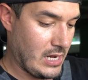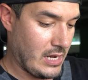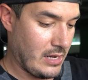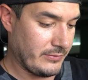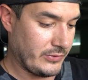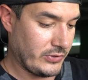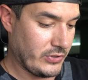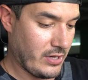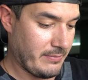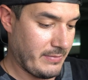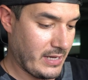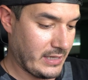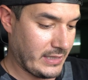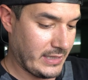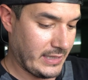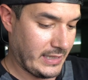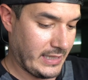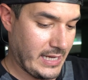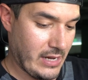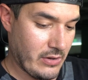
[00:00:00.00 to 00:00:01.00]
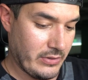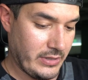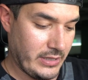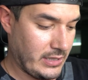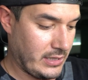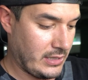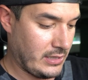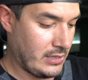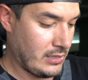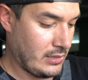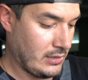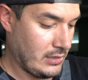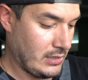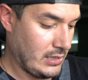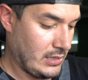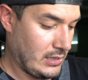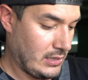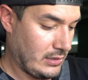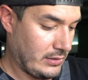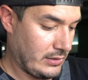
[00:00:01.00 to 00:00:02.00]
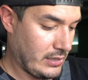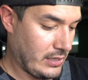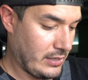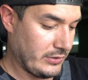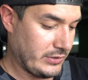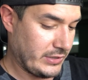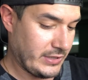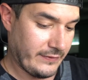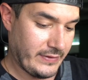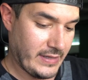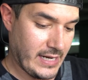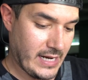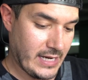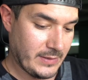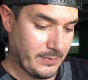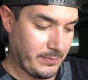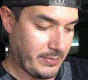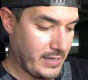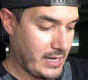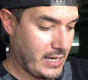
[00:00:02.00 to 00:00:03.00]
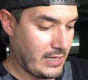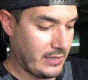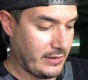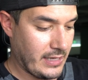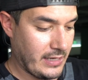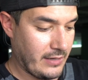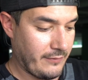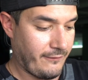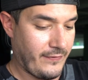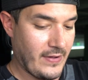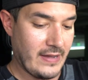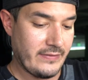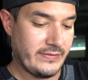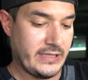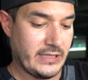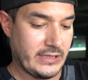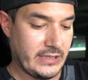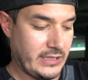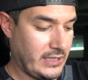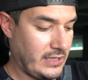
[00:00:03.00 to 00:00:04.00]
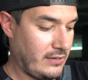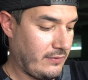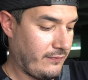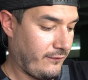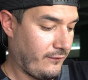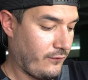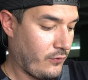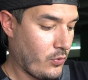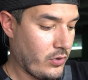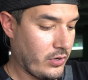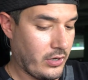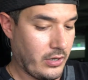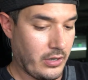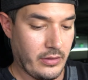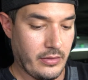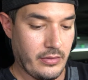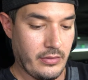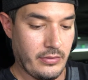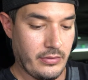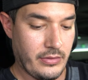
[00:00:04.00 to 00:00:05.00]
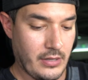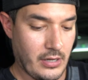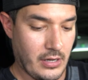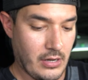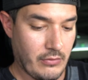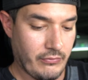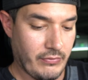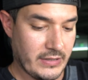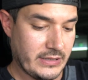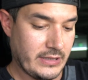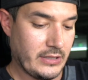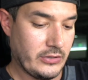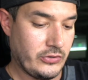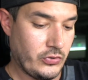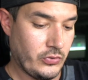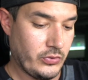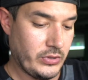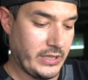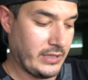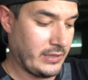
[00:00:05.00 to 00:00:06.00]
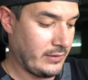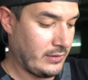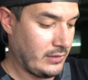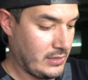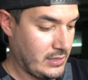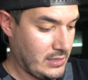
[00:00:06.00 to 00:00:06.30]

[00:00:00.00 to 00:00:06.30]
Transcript: So I'm not going to count in the other stuff that I had to pay. Then $560 for the rest of the tuning.